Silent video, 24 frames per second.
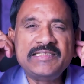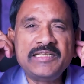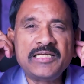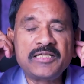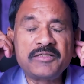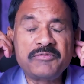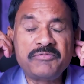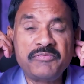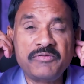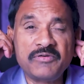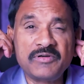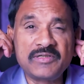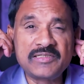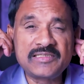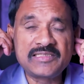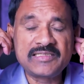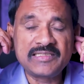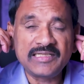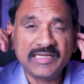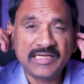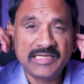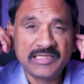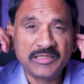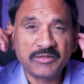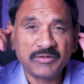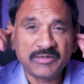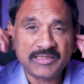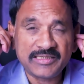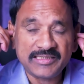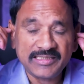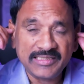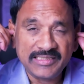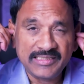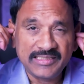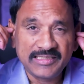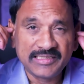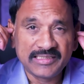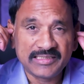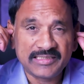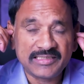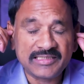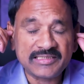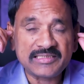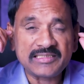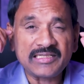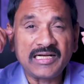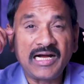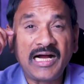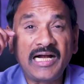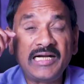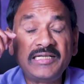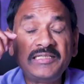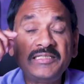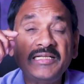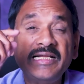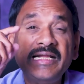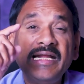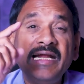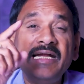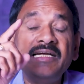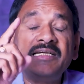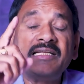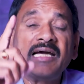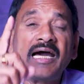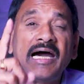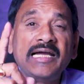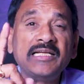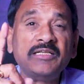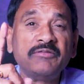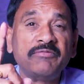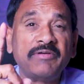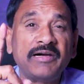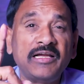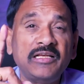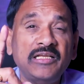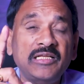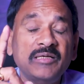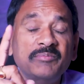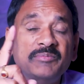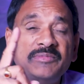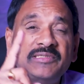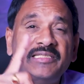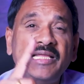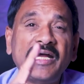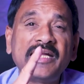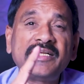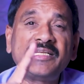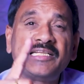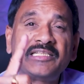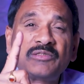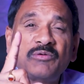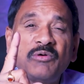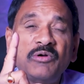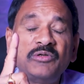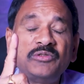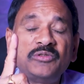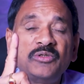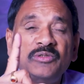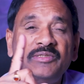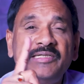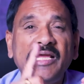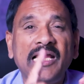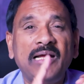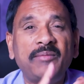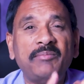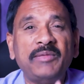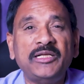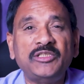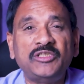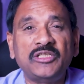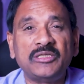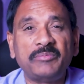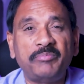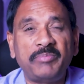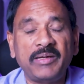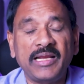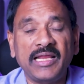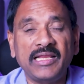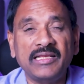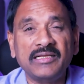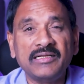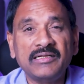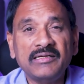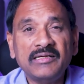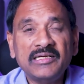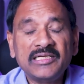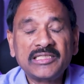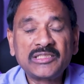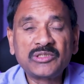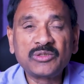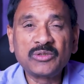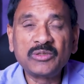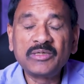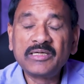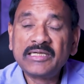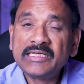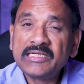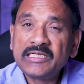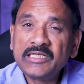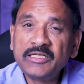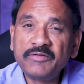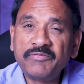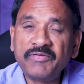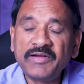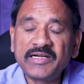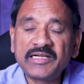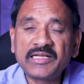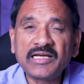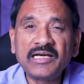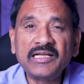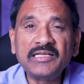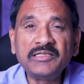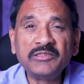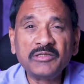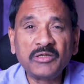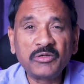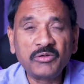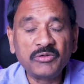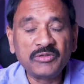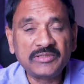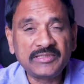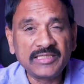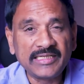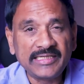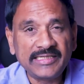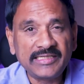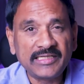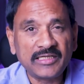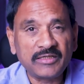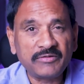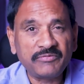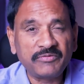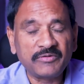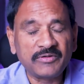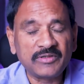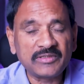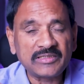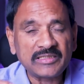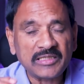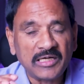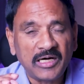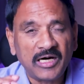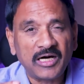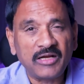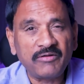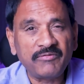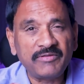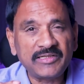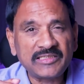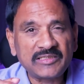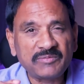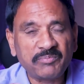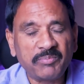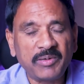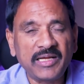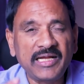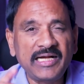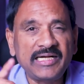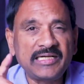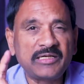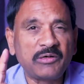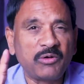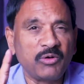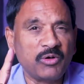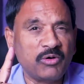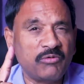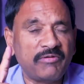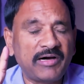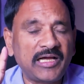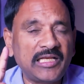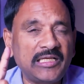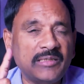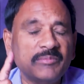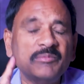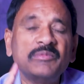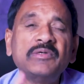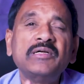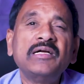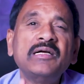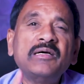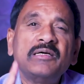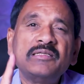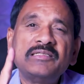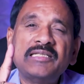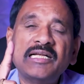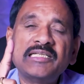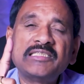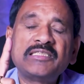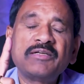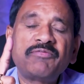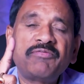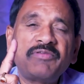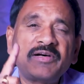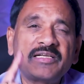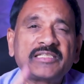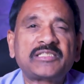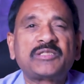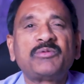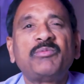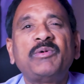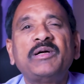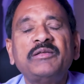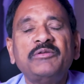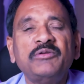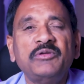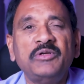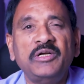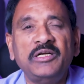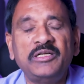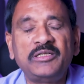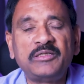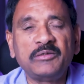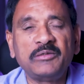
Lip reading: earphones in your ears and at high volume, that is going to damage your brain. So if at all you are using earphones, always play at low volume. That's the first one you need